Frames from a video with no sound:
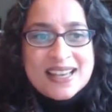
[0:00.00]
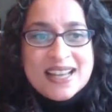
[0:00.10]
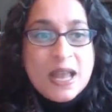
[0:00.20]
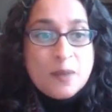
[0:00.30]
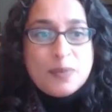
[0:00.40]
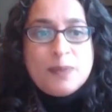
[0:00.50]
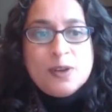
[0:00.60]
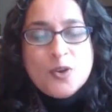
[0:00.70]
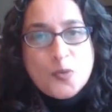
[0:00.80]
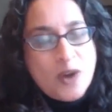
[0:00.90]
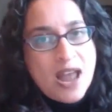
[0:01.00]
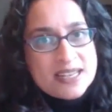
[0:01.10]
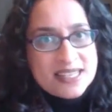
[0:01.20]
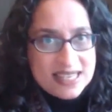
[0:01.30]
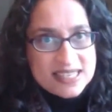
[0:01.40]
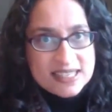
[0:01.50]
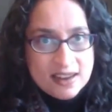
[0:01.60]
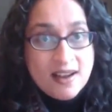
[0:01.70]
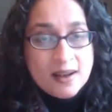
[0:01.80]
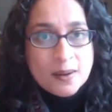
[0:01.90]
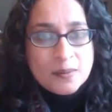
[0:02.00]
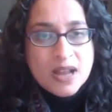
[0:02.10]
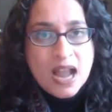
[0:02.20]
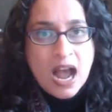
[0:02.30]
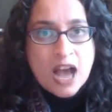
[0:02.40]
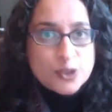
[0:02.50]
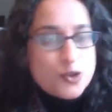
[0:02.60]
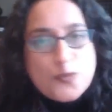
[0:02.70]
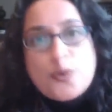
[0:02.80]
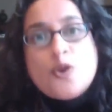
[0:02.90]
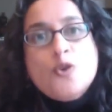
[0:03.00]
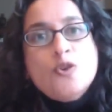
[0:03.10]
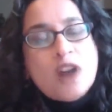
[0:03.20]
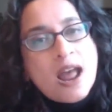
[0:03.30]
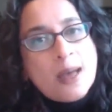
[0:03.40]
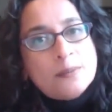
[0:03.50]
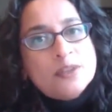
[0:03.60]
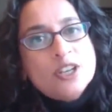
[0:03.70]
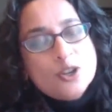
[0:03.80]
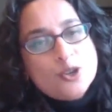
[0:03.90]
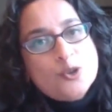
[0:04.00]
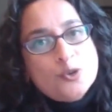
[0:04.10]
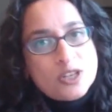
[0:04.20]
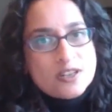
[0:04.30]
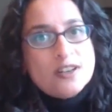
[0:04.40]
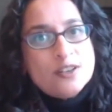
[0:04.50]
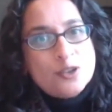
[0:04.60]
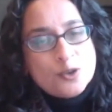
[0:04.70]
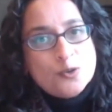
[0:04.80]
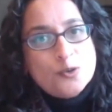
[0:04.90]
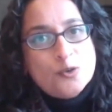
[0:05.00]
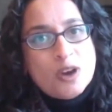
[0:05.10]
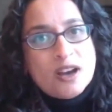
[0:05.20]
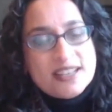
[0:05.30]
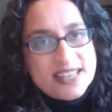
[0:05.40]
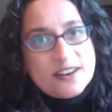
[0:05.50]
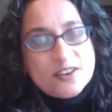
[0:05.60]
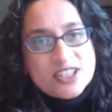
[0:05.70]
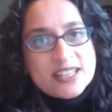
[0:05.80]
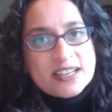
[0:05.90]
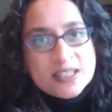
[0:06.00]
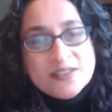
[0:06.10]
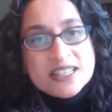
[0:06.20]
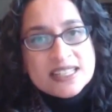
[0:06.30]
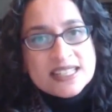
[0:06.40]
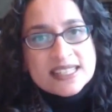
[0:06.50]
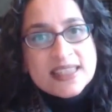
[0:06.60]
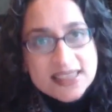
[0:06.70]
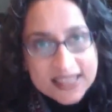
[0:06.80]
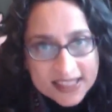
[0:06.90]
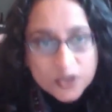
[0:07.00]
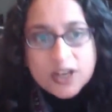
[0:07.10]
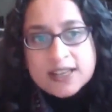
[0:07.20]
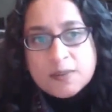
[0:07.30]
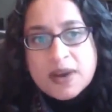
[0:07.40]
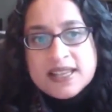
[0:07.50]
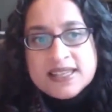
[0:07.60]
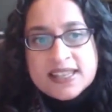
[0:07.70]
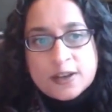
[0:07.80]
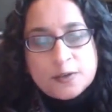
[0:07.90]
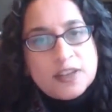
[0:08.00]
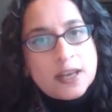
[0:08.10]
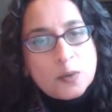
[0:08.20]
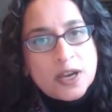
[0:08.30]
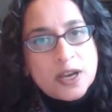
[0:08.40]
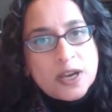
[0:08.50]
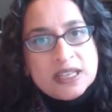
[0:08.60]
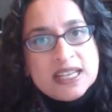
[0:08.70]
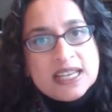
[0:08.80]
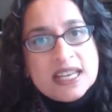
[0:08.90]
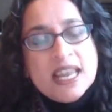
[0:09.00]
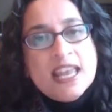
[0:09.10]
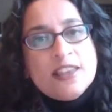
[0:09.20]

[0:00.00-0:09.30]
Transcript: that people who practice Islam are sort of programmed to turn to uh, terrorist activities. And this is really the mindset of the NYPD.